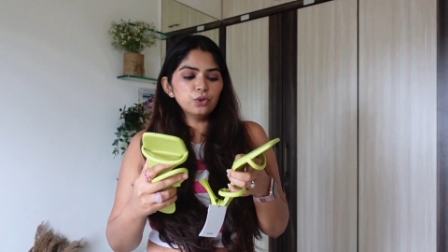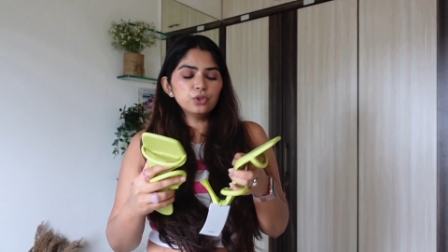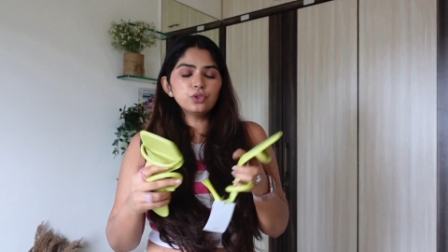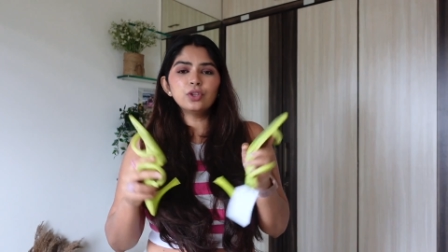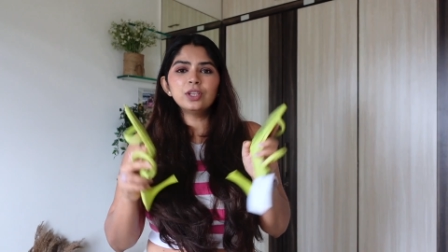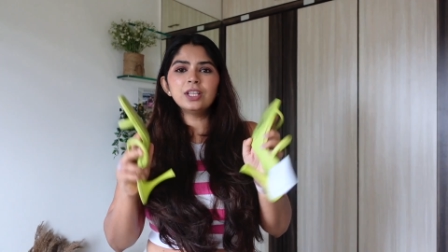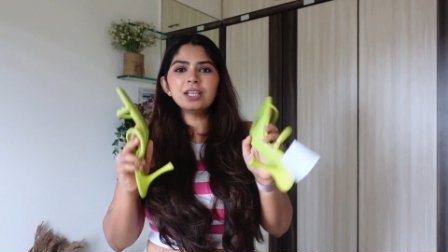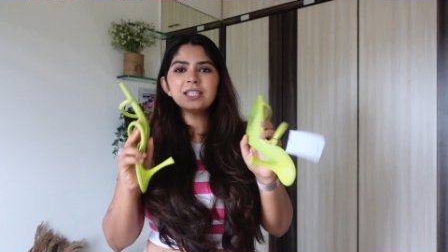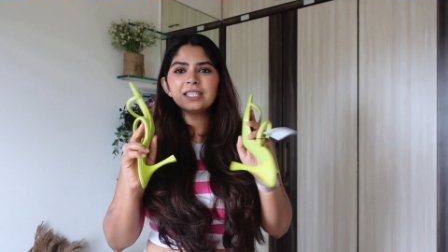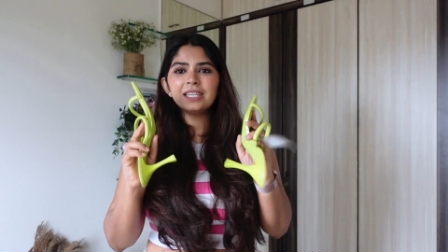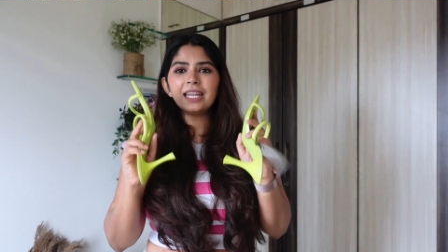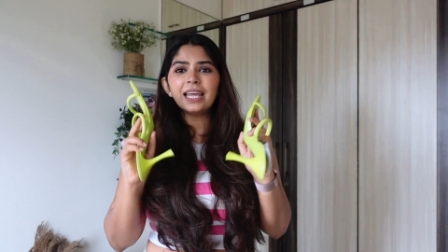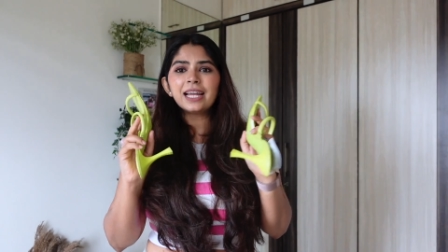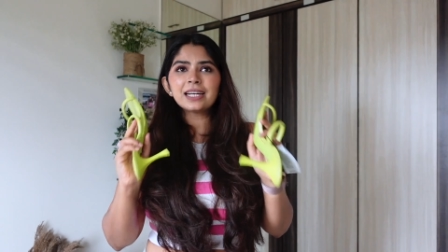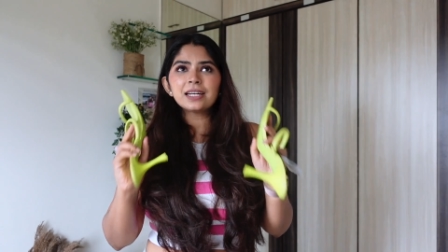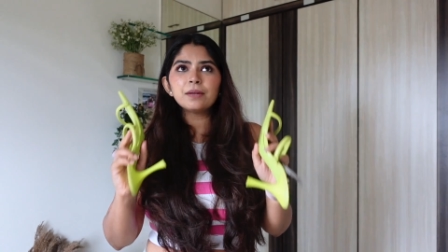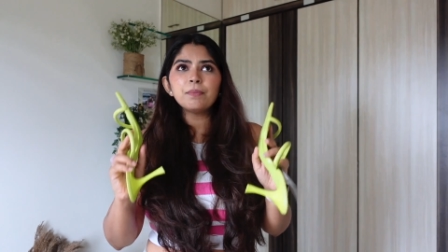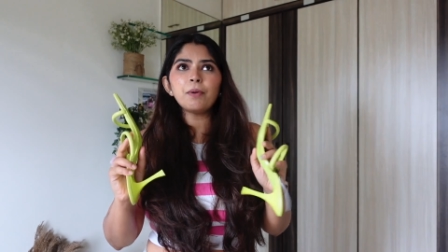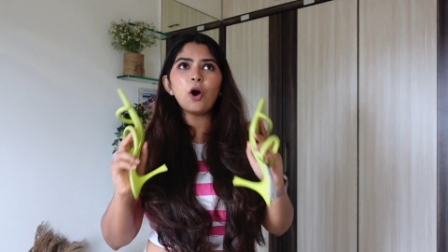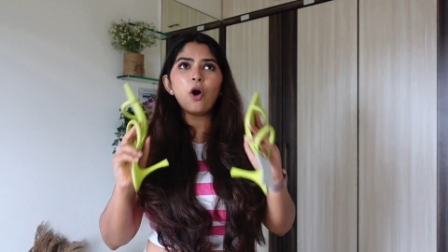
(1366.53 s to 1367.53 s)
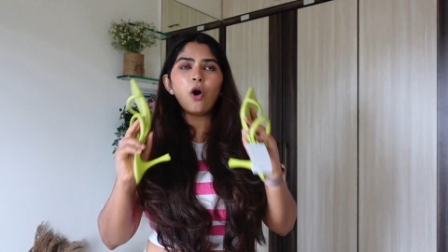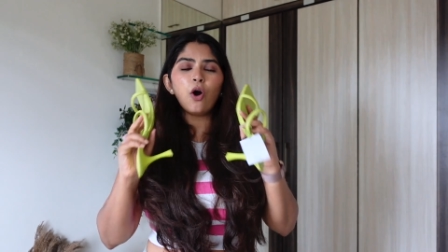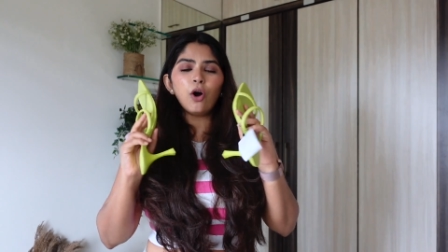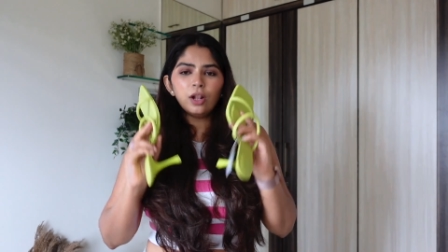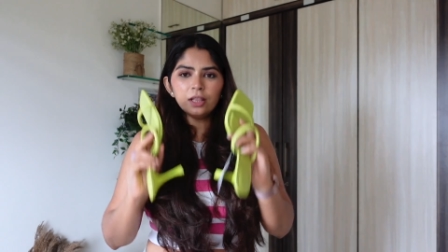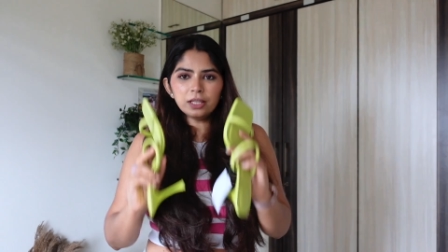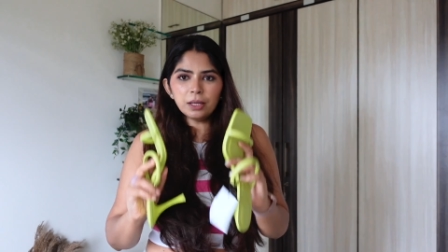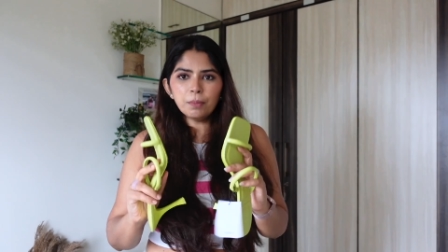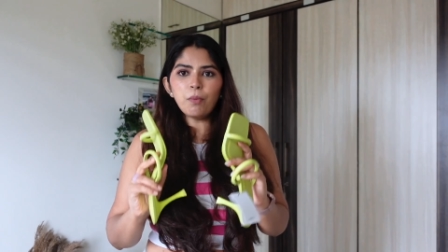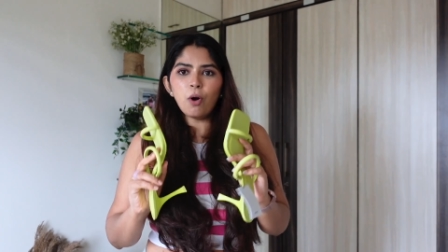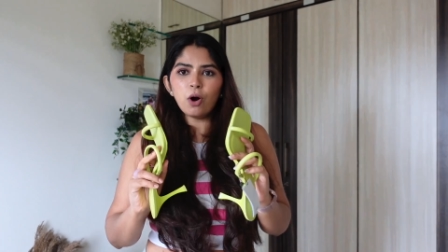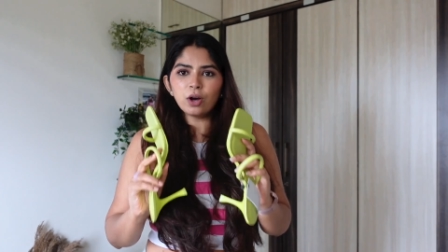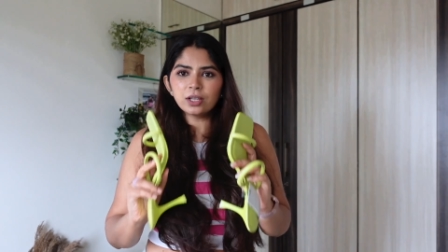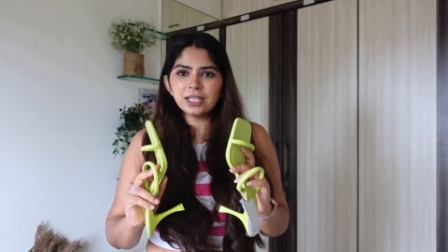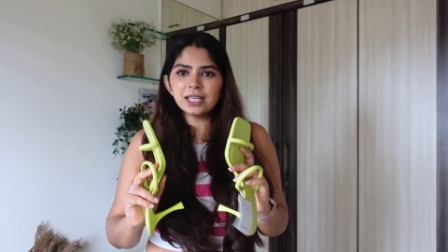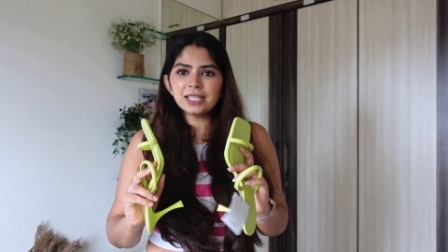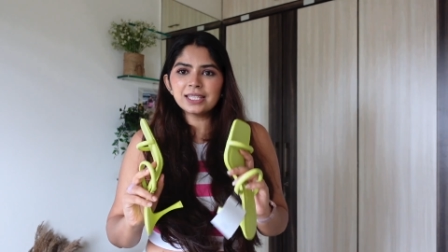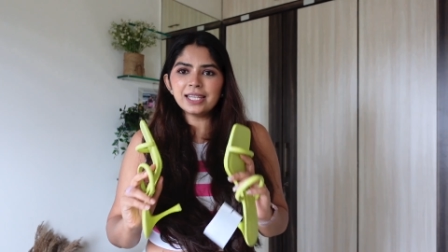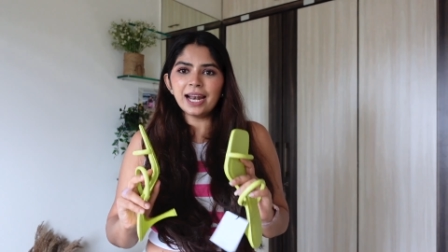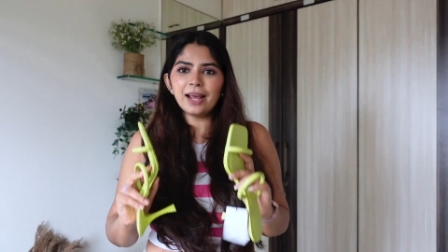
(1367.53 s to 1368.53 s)
So this ticked all the
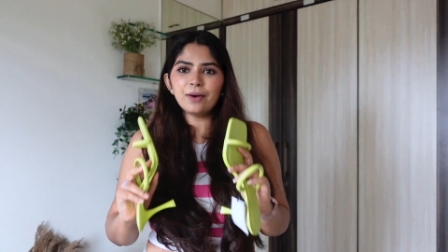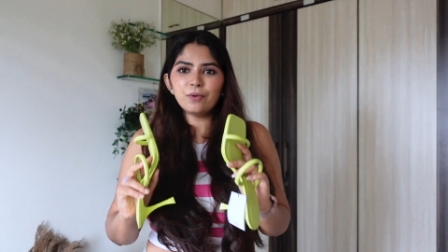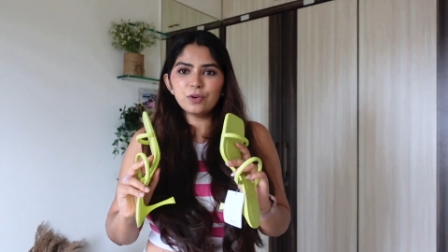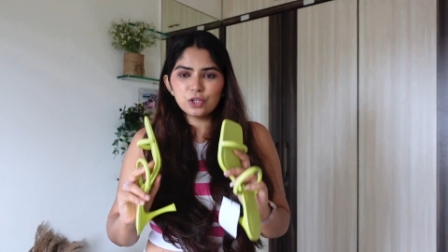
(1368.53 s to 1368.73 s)
boxes that I